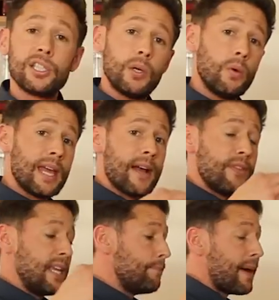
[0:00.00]
is you want to have
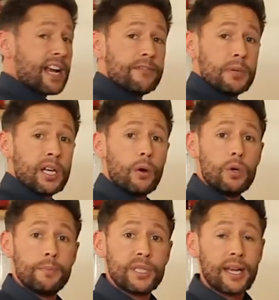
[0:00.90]
the impact from a
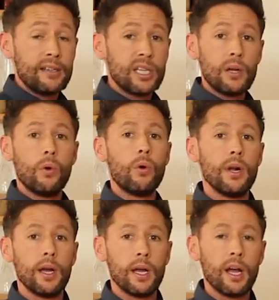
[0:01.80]
cold potato
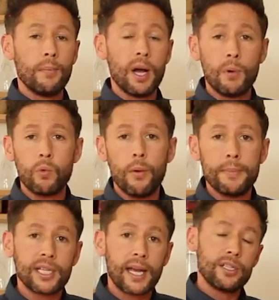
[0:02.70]
or a warm
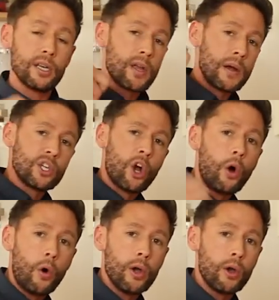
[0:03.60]
potato going to
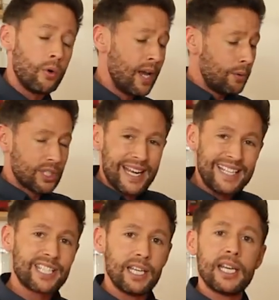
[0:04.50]
hot oil, which
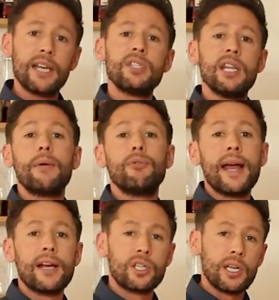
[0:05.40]
instantly gives it that
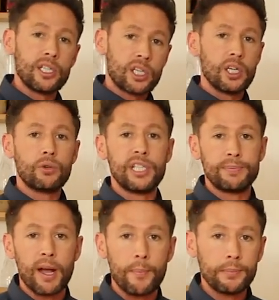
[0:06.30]
reaction that it's going to
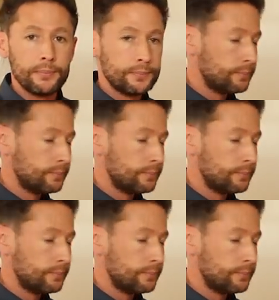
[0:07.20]
crisp up.